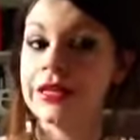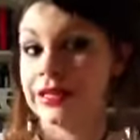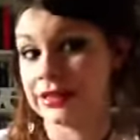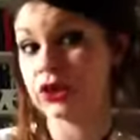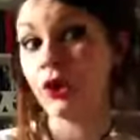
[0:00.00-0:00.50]

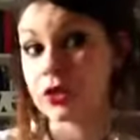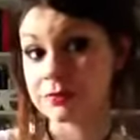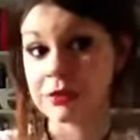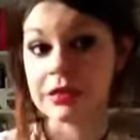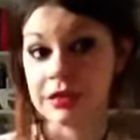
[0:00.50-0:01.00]
is going to
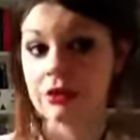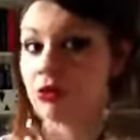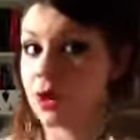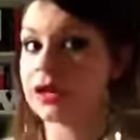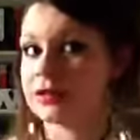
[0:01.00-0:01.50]
be
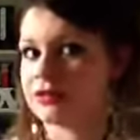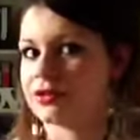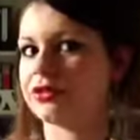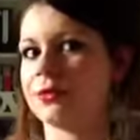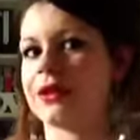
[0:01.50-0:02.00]
well into
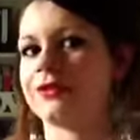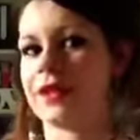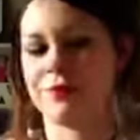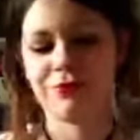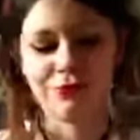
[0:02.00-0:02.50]
the way of
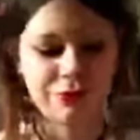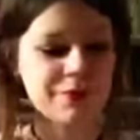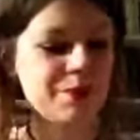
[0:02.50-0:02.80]
April.